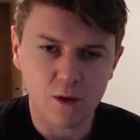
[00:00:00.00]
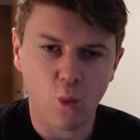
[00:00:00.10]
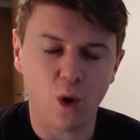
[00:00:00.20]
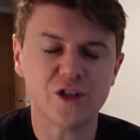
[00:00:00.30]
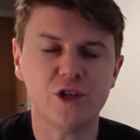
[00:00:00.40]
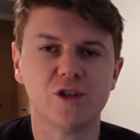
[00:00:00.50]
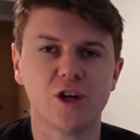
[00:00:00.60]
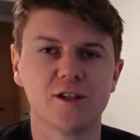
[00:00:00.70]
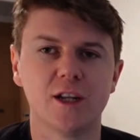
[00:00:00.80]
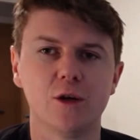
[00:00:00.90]
once you
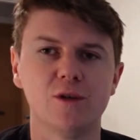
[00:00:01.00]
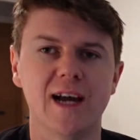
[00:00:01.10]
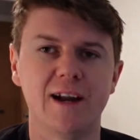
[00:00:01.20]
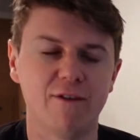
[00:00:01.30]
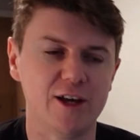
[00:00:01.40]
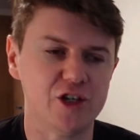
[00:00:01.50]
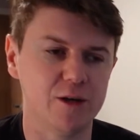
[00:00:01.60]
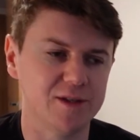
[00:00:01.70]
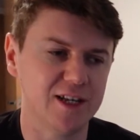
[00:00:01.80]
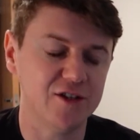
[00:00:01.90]
start to lose that in
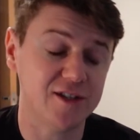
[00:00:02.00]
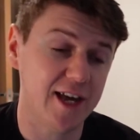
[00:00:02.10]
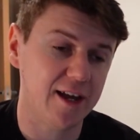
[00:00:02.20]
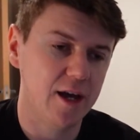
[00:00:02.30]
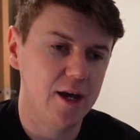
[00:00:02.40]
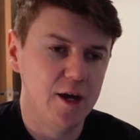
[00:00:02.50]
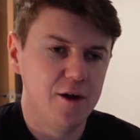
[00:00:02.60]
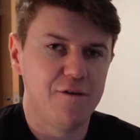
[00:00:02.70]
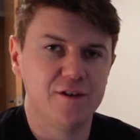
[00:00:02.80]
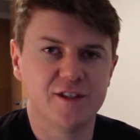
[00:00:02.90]
relationships, let's just take,
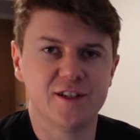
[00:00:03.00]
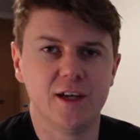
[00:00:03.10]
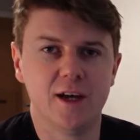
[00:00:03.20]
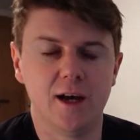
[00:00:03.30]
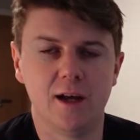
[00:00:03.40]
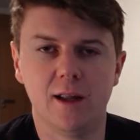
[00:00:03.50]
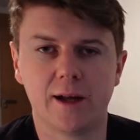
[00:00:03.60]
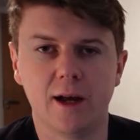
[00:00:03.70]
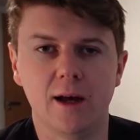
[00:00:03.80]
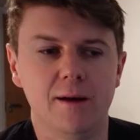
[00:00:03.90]
for instance,
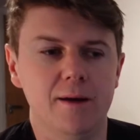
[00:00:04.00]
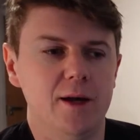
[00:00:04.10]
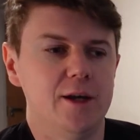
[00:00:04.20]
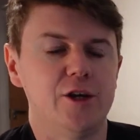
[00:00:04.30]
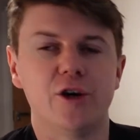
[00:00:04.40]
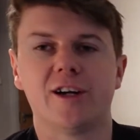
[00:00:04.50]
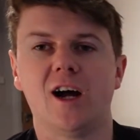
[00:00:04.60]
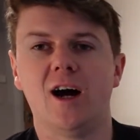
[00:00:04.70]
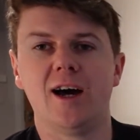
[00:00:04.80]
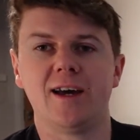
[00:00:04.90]
you're a
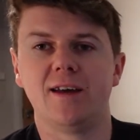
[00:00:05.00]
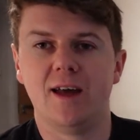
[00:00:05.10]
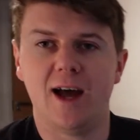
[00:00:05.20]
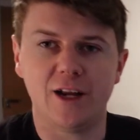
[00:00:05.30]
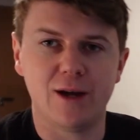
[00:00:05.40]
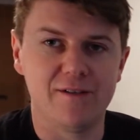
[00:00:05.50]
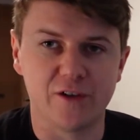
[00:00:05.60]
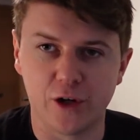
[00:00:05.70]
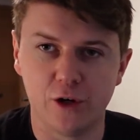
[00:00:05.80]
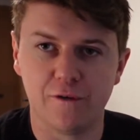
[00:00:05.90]
guy and you have a
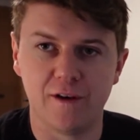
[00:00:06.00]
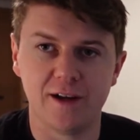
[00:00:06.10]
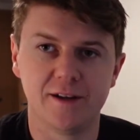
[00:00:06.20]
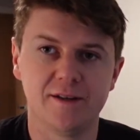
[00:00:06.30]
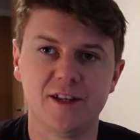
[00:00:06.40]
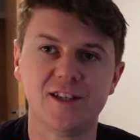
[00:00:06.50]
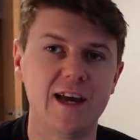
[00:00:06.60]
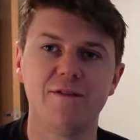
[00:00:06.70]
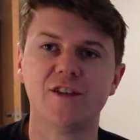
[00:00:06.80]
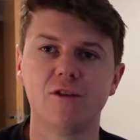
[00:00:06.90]
girlfriend. This is
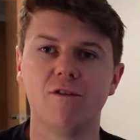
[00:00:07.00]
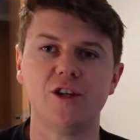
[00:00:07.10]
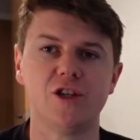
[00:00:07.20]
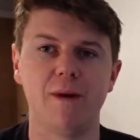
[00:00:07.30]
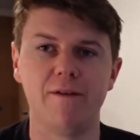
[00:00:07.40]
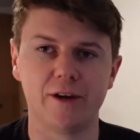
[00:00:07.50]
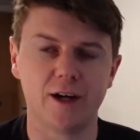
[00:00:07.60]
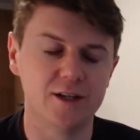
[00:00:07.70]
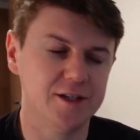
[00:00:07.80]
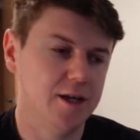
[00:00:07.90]
every single relationship ever,
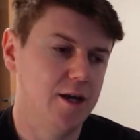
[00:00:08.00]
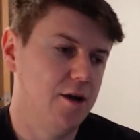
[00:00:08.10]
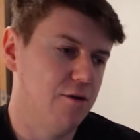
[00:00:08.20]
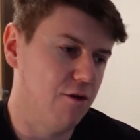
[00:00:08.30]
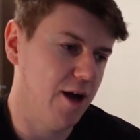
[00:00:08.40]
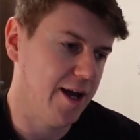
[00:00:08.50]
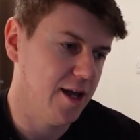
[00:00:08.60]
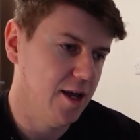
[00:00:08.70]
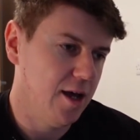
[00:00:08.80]
guys, right?